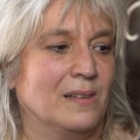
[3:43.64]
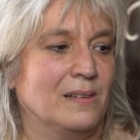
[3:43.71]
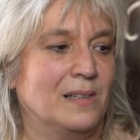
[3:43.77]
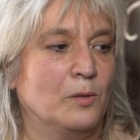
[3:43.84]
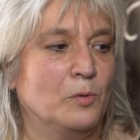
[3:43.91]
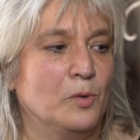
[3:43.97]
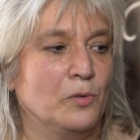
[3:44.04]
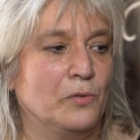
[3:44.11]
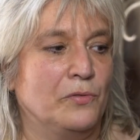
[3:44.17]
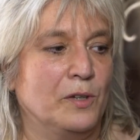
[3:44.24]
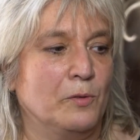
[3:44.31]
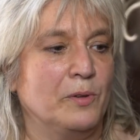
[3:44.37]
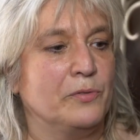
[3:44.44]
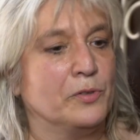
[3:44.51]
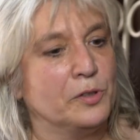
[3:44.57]
they were
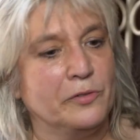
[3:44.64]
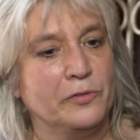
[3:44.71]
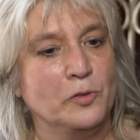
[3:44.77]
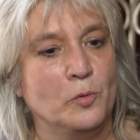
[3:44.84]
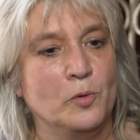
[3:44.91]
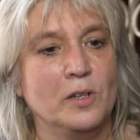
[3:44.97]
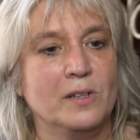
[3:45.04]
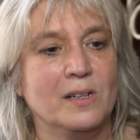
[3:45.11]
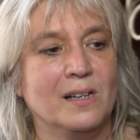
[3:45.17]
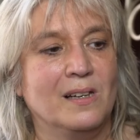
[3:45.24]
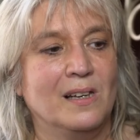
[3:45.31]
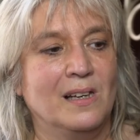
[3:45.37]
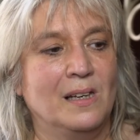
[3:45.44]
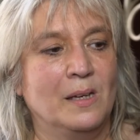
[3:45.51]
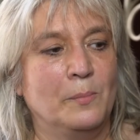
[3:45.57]
very fond of the work,
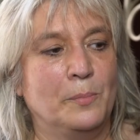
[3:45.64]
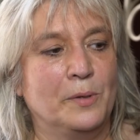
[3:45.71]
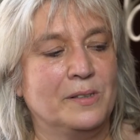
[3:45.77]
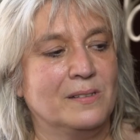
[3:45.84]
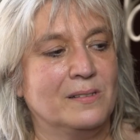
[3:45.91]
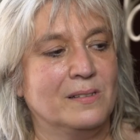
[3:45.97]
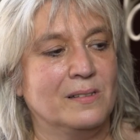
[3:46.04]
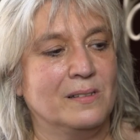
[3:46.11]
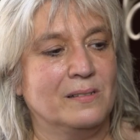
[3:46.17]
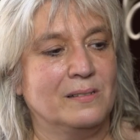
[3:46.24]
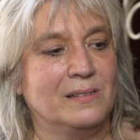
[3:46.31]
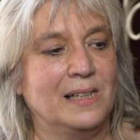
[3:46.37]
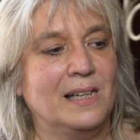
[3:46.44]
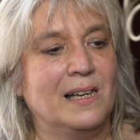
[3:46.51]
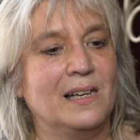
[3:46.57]
but
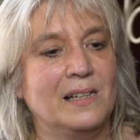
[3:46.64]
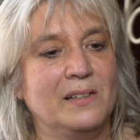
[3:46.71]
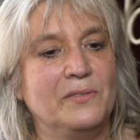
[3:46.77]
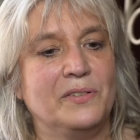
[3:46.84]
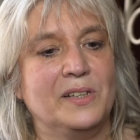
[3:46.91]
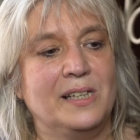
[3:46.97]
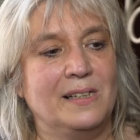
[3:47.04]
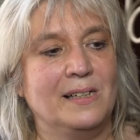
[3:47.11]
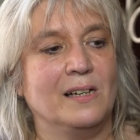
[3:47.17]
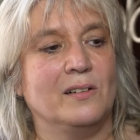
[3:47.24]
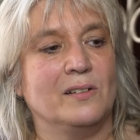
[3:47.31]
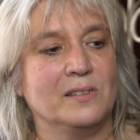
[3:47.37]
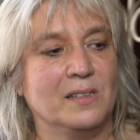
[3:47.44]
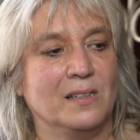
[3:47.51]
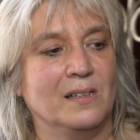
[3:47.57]
they have in
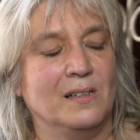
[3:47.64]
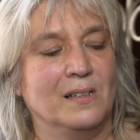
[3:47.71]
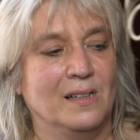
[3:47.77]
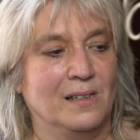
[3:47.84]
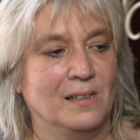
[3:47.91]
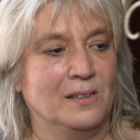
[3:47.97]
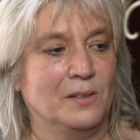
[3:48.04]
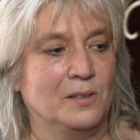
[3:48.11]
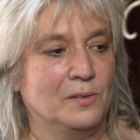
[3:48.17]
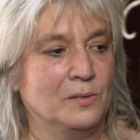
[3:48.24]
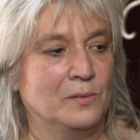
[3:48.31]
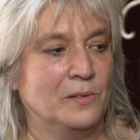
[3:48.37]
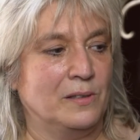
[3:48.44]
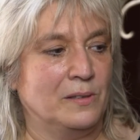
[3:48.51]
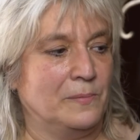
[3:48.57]
heart,
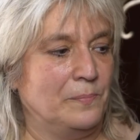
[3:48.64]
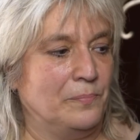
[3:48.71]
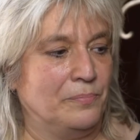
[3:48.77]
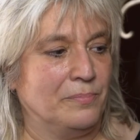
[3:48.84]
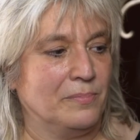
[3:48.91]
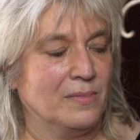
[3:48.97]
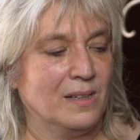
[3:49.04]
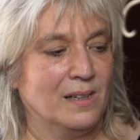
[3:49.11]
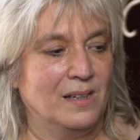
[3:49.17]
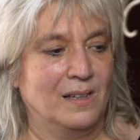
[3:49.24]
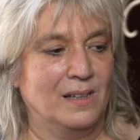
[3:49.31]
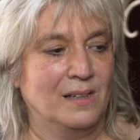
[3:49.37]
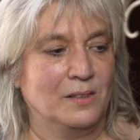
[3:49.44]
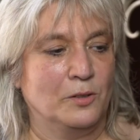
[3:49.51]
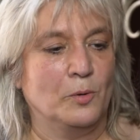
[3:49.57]

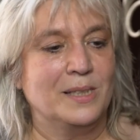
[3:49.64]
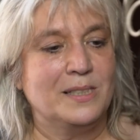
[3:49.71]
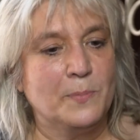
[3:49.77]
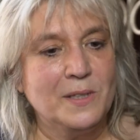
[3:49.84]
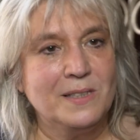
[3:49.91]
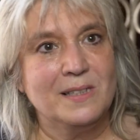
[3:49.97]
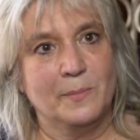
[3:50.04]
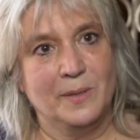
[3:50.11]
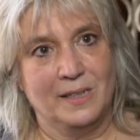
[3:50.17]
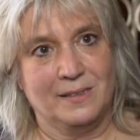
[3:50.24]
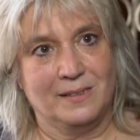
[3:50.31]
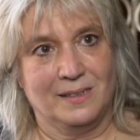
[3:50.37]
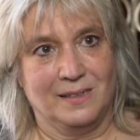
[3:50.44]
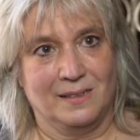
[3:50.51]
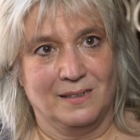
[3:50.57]
the
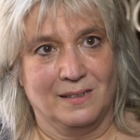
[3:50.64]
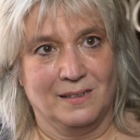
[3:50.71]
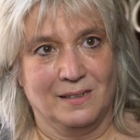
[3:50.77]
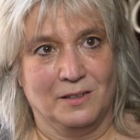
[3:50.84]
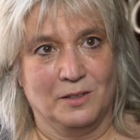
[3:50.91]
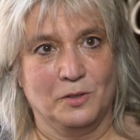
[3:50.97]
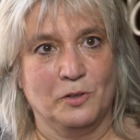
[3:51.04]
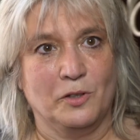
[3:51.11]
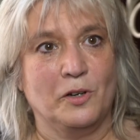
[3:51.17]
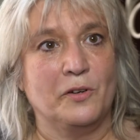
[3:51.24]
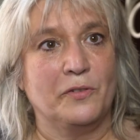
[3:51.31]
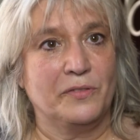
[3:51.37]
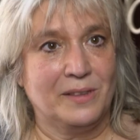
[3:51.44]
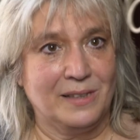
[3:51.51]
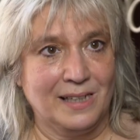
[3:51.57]
responsibility,
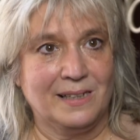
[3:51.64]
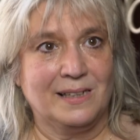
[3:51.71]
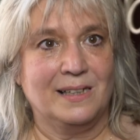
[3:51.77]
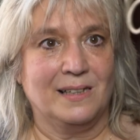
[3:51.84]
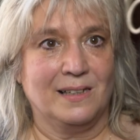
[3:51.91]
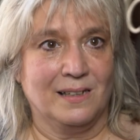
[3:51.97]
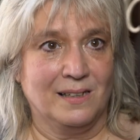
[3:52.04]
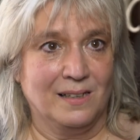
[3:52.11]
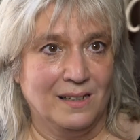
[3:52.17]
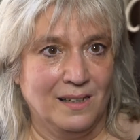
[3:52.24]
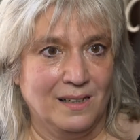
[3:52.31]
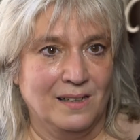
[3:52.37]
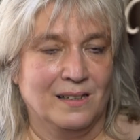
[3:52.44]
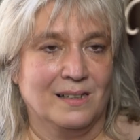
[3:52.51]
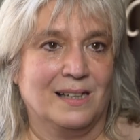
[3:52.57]
of taking
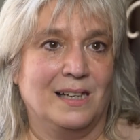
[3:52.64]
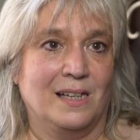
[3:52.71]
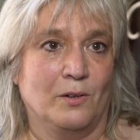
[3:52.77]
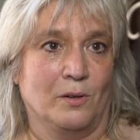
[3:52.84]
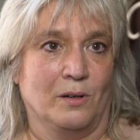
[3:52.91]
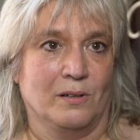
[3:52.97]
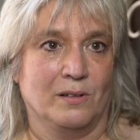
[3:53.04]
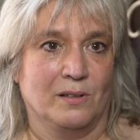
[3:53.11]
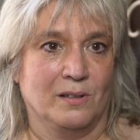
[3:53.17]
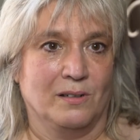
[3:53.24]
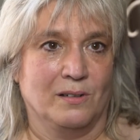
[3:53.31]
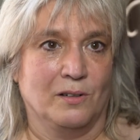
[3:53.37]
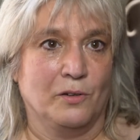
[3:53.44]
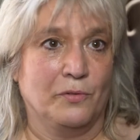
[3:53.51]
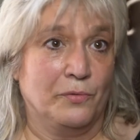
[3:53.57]
care
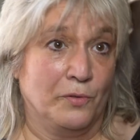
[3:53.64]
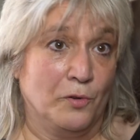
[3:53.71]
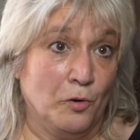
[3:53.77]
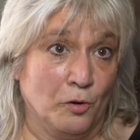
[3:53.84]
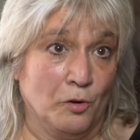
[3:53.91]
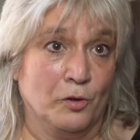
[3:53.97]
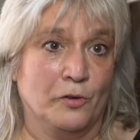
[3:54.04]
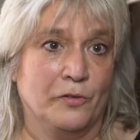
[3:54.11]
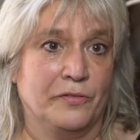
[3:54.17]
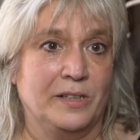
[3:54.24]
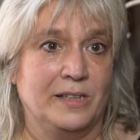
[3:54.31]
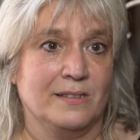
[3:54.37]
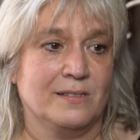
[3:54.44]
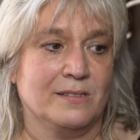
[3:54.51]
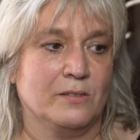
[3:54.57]
of all of
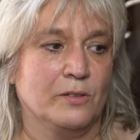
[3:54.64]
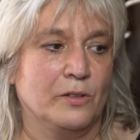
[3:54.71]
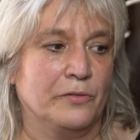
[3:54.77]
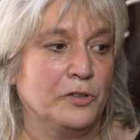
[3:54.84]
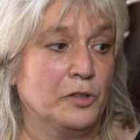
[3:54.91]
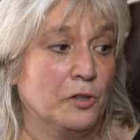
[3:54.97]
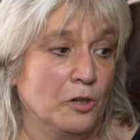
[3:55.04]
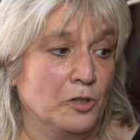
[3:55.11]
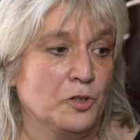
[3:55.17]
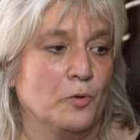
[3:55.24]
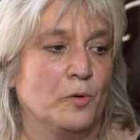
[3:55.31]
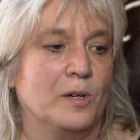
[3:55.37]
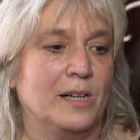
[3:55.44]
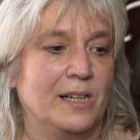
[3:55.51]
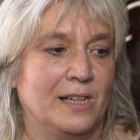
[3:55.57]
this, of the
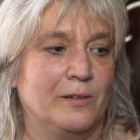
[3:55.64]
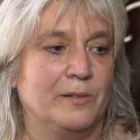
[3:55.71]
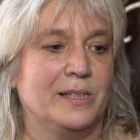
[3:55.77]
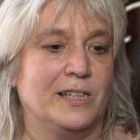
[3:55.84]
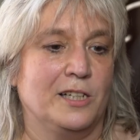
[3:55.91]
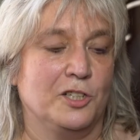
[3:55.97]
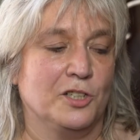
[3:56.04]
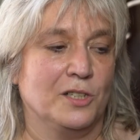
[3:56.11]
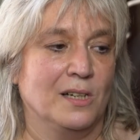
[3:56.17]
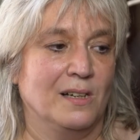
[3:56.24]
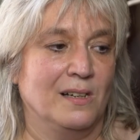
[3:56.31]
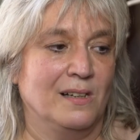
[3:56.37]
cultural heritage.